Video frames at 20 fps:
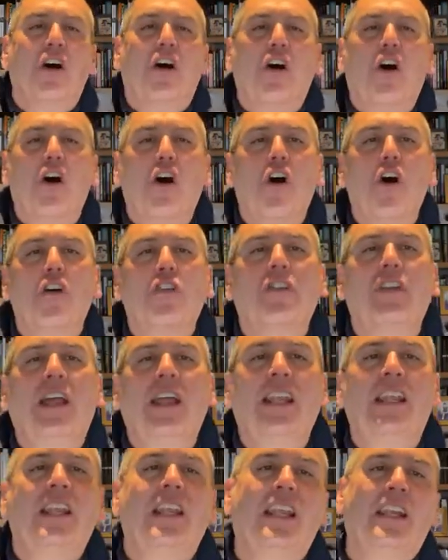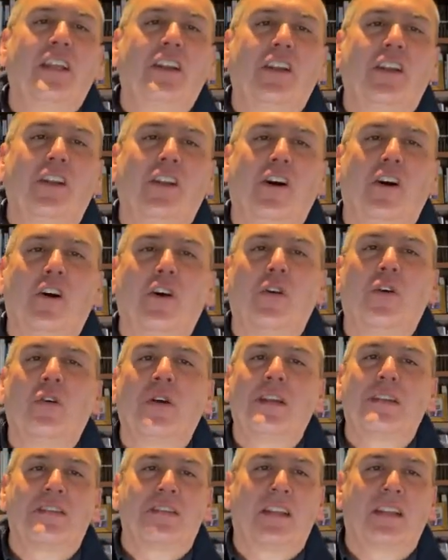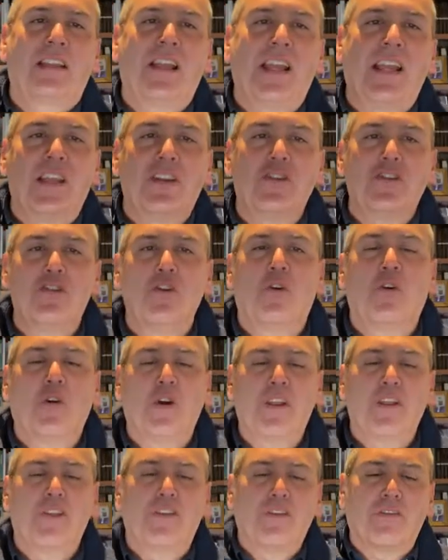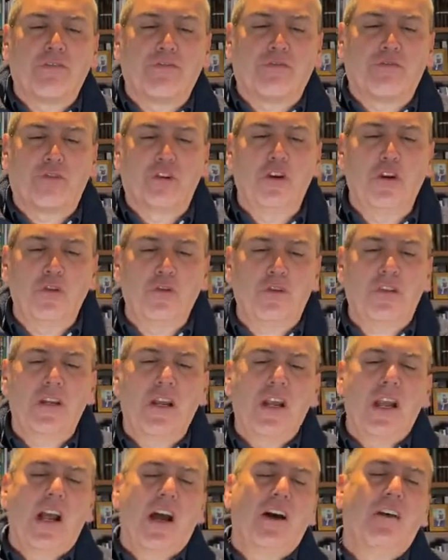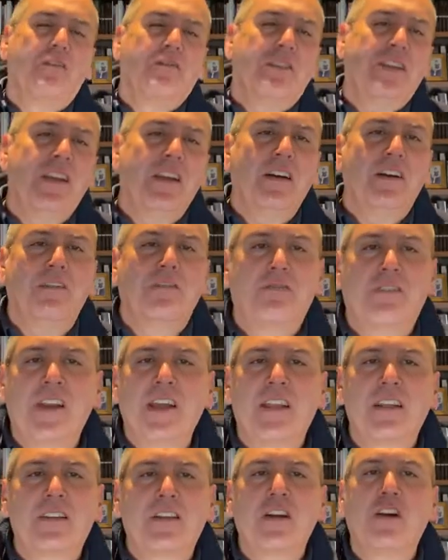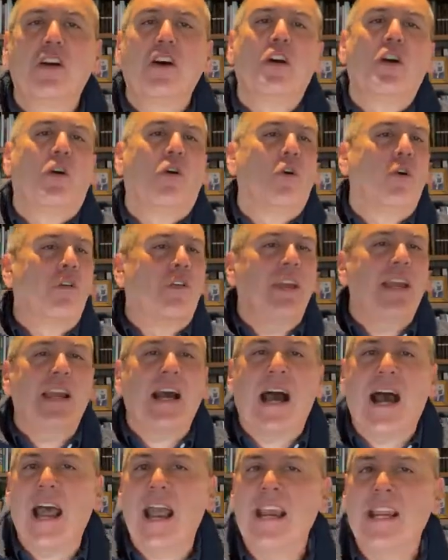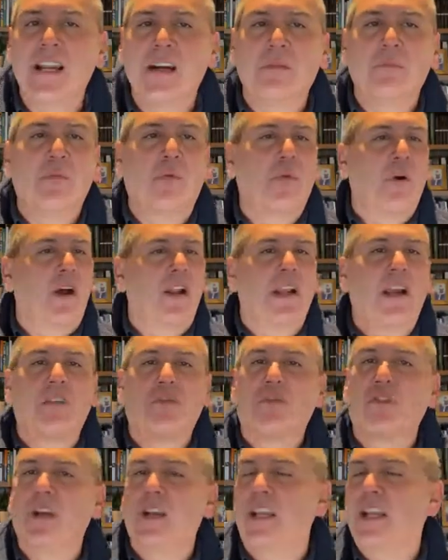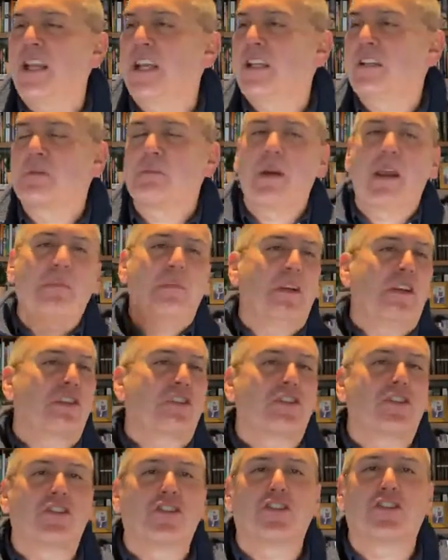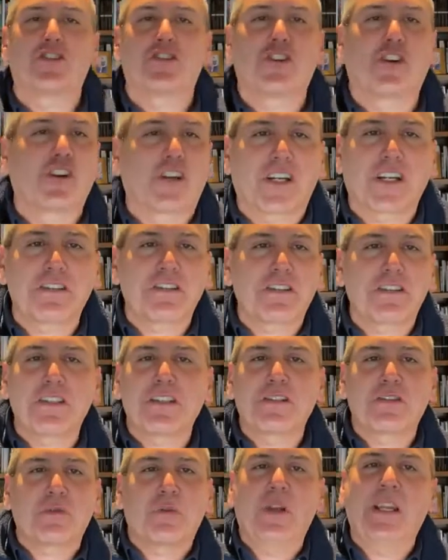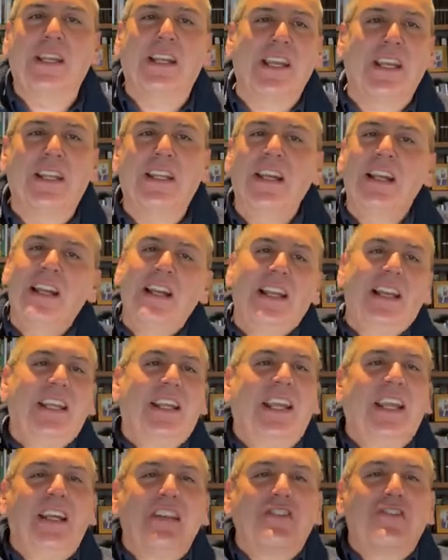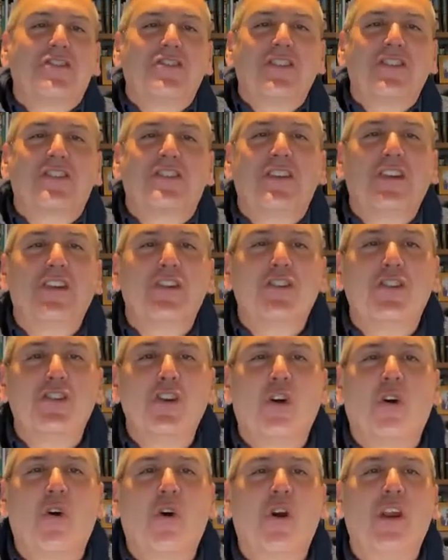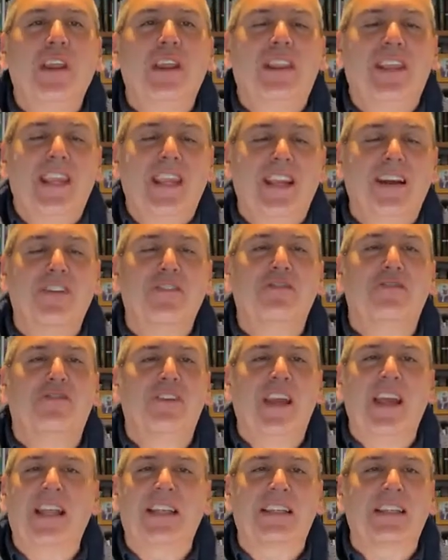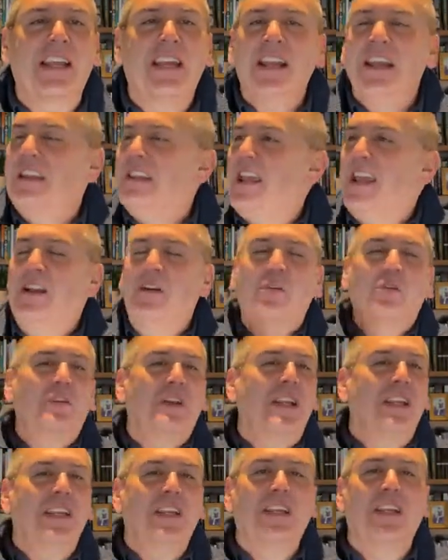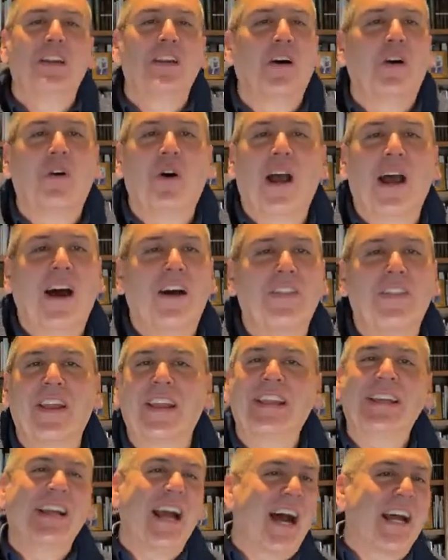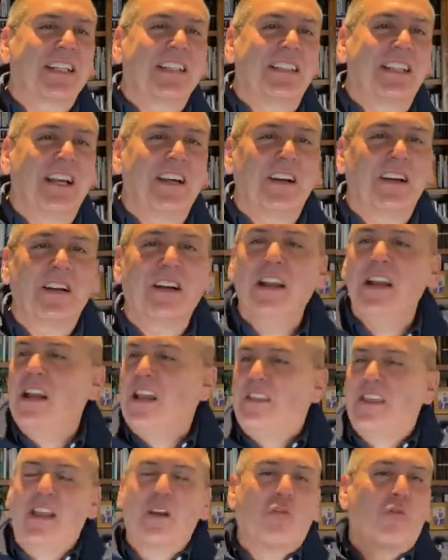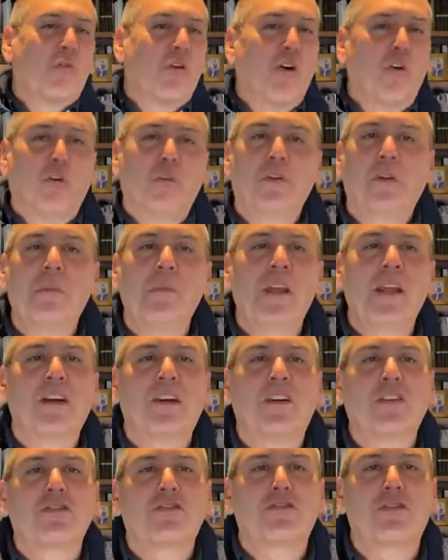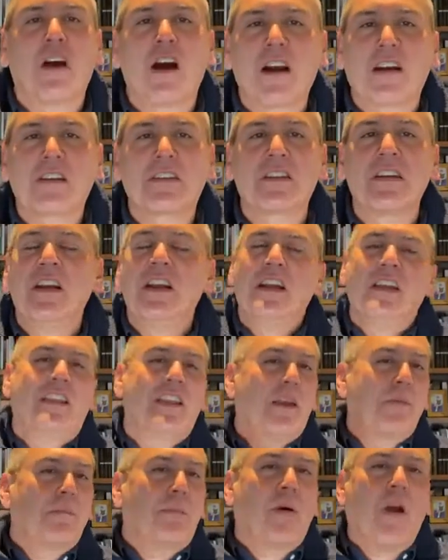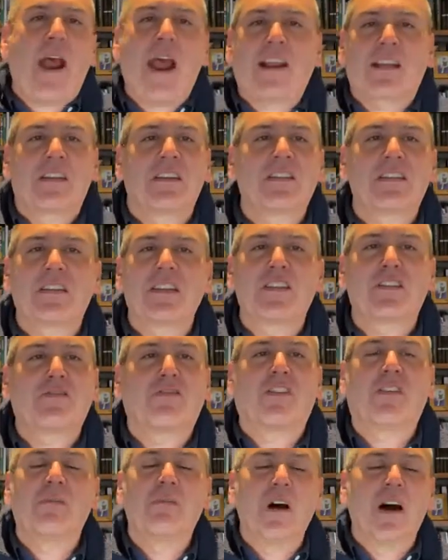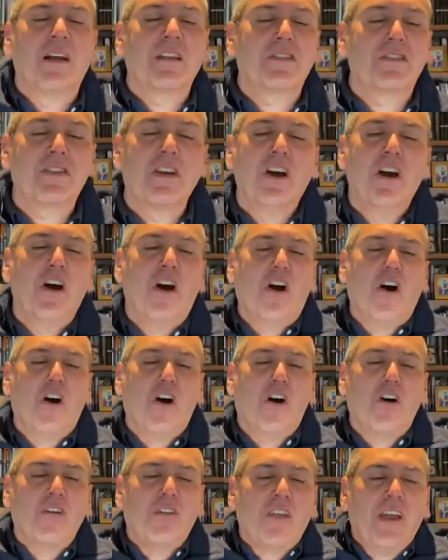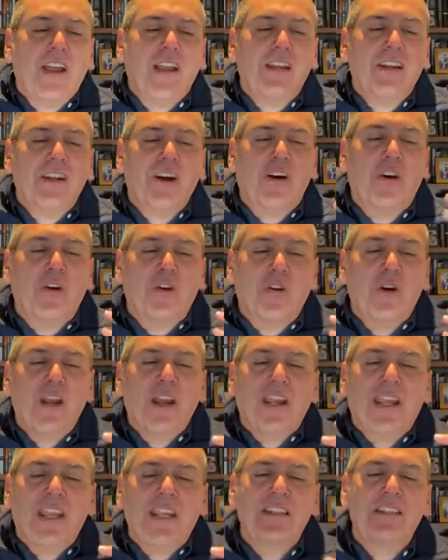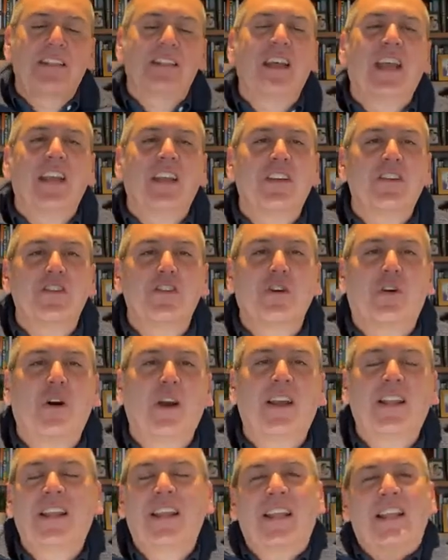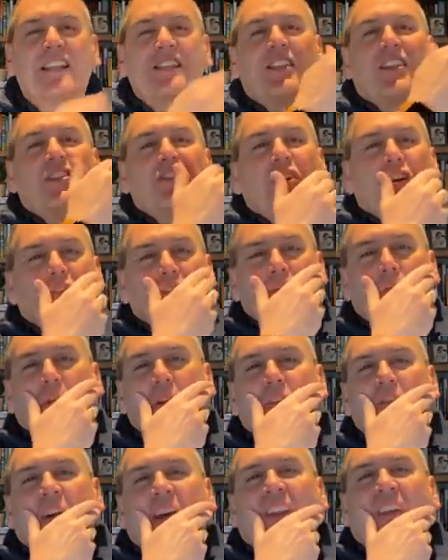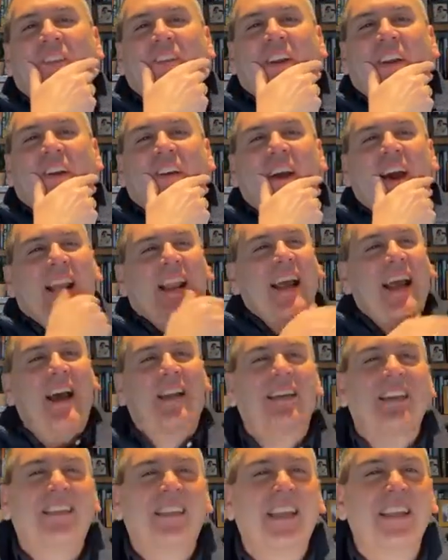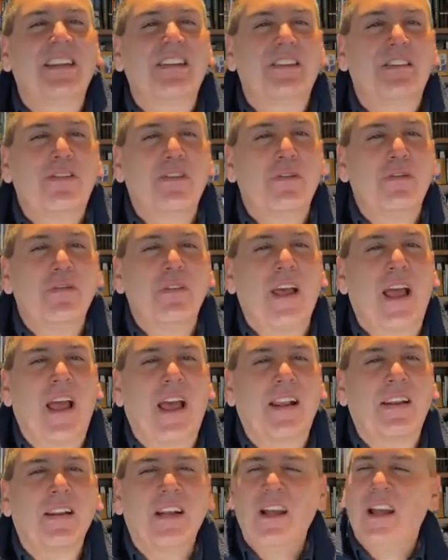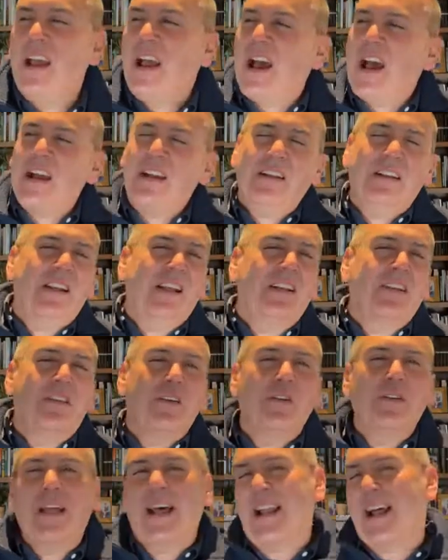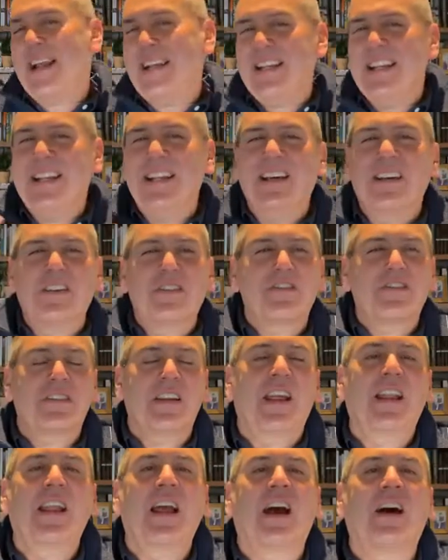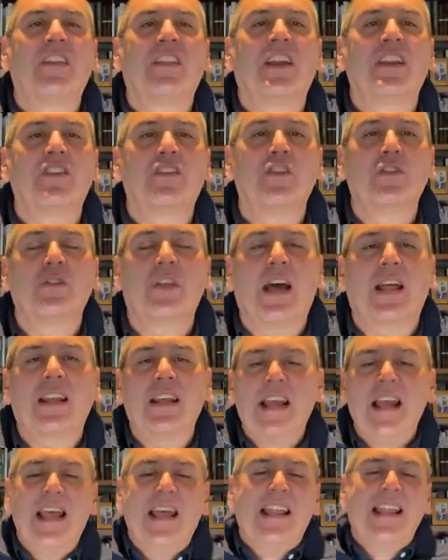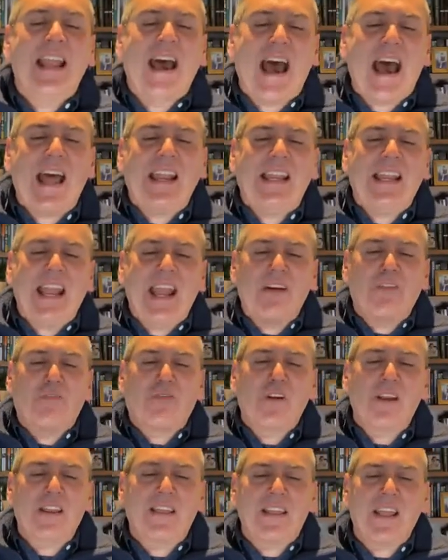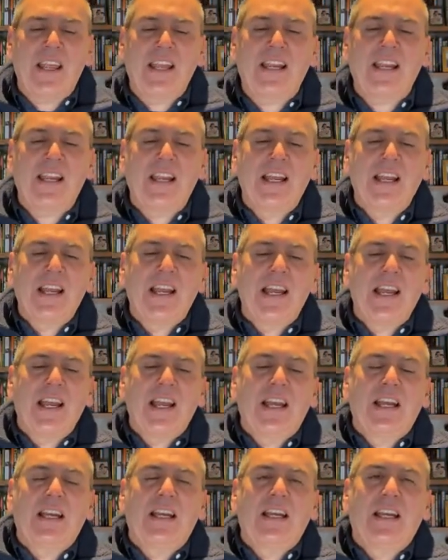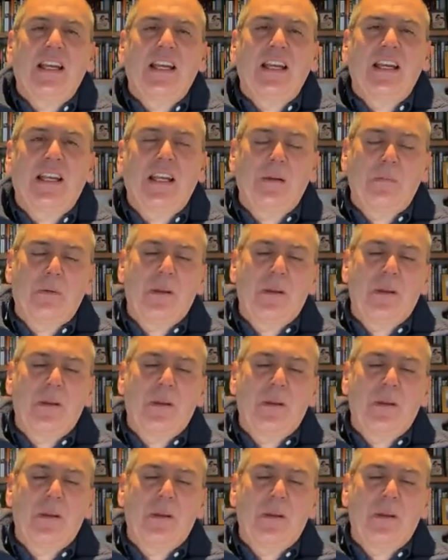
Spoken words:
All they need to know is that they enjoy the fruit of the event or the item, whatever it is. Maybe it's the circus this weekend. Kids just enjoy the event. They don't need to know how they got there. They rolled them in on trucks. They practiced this for months. All they know is they enjoy it. And as adults, we try to figure out, how did they do that? How did they do that? I need to understand how they do that. Not everything can